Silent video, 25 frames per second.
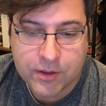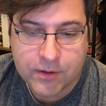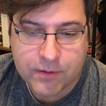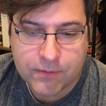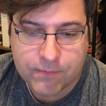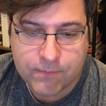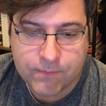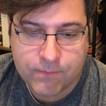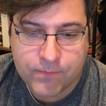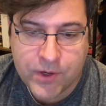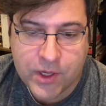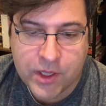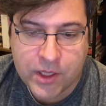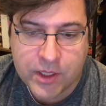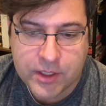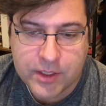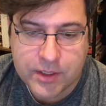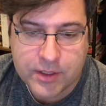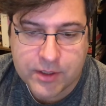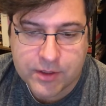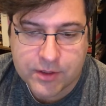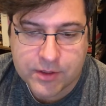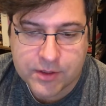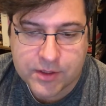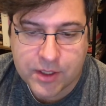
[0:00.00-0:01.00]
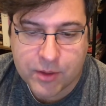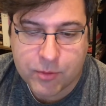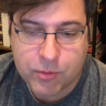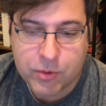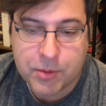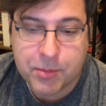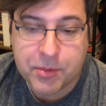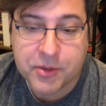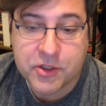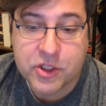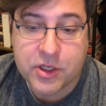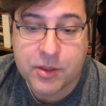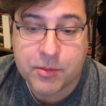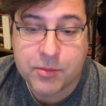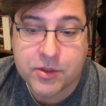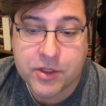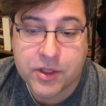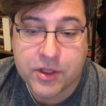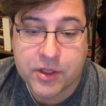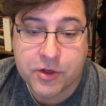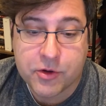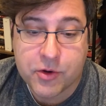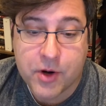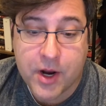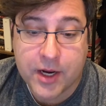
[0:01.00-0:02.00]
"Villain," said Reepicheep to
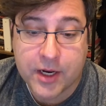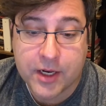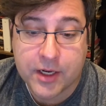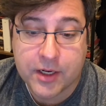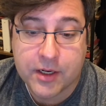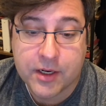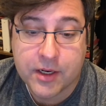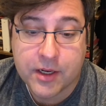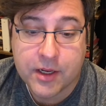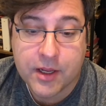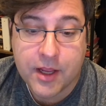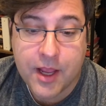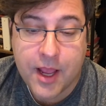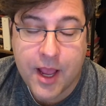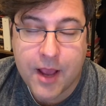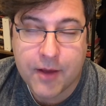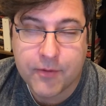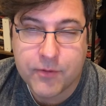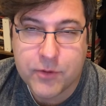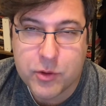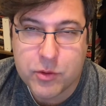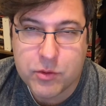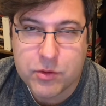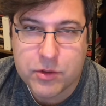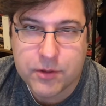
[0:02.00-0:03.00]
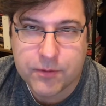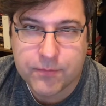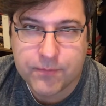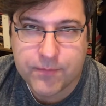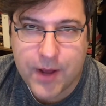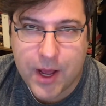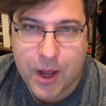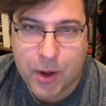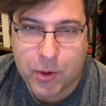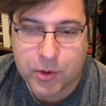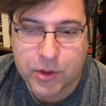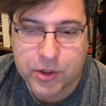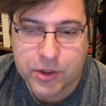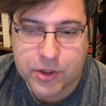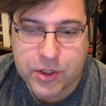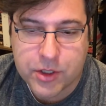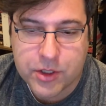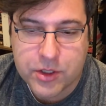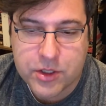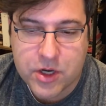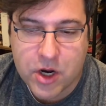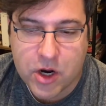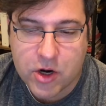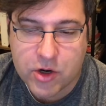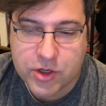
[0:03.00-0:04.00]
the dragon, "have you devoured a
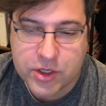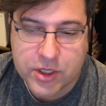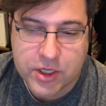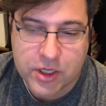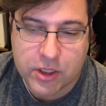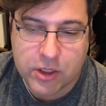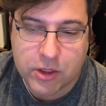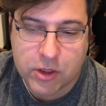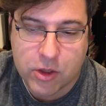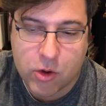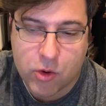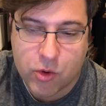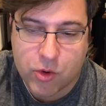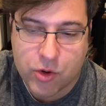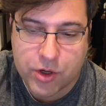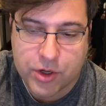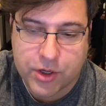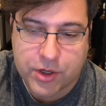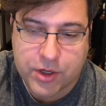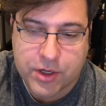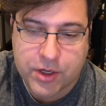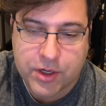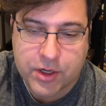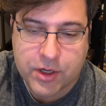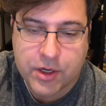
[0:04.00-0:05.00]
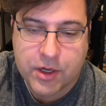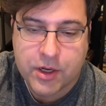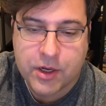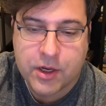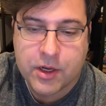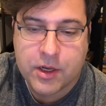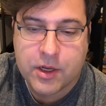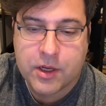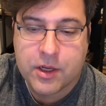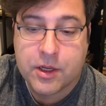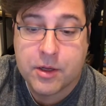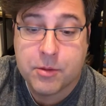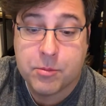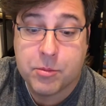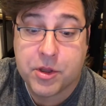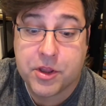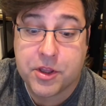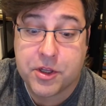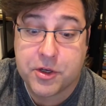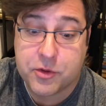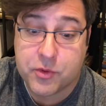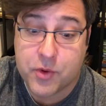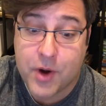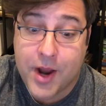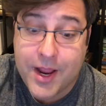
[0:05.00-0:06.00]
Narnian lord?" But the
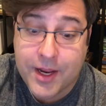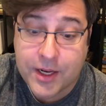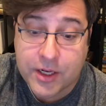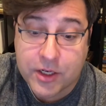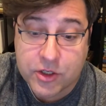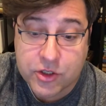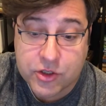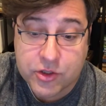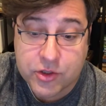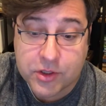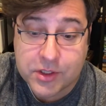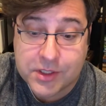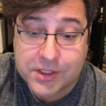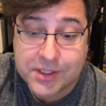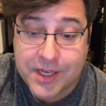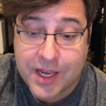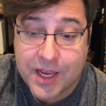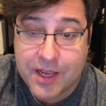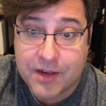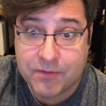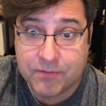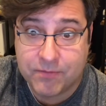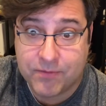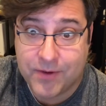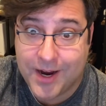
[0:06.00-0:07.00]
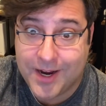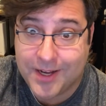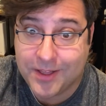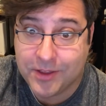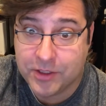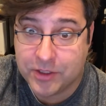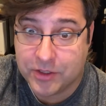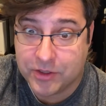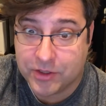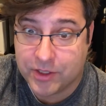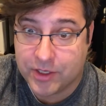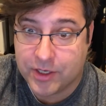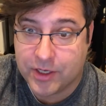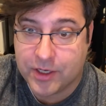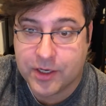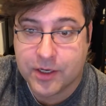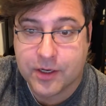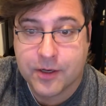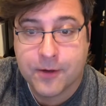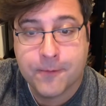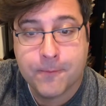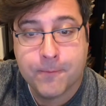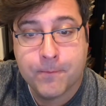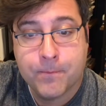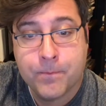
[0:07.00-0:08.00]
dragon shook his head violently.
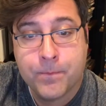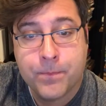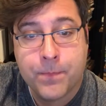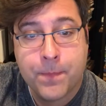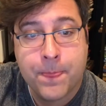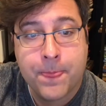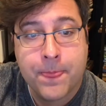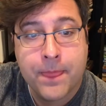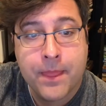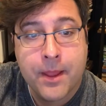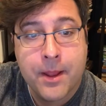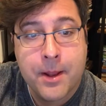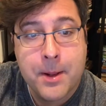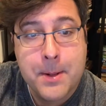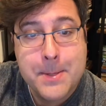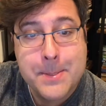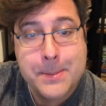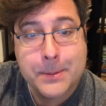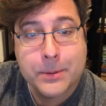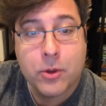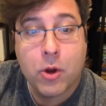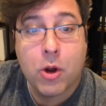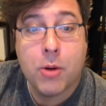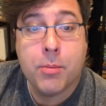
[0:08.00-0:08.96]
"Or